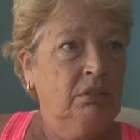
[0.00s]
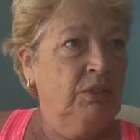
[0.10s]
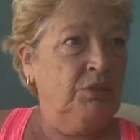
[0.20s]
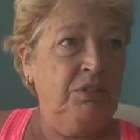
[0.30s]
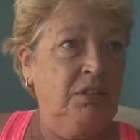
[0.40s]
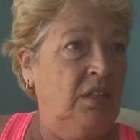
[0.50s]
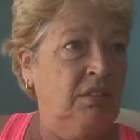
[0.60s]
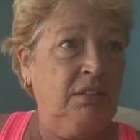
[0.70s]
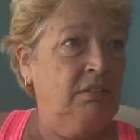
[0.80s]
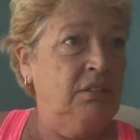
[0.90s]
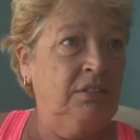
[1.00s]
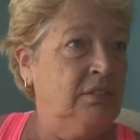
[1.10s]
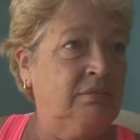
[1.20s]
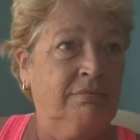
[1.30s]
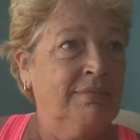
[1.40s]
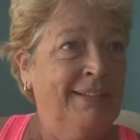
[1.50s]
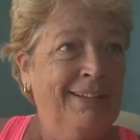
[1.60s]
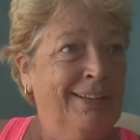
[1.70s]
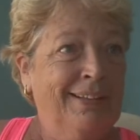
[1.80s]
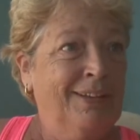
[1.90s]
which was decent. You just
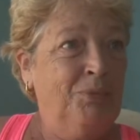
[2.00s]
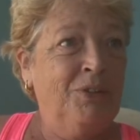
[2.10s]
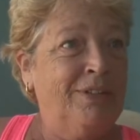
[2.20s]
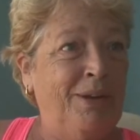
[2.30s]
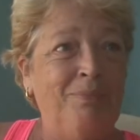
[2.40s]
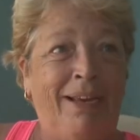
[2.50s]
give them your 10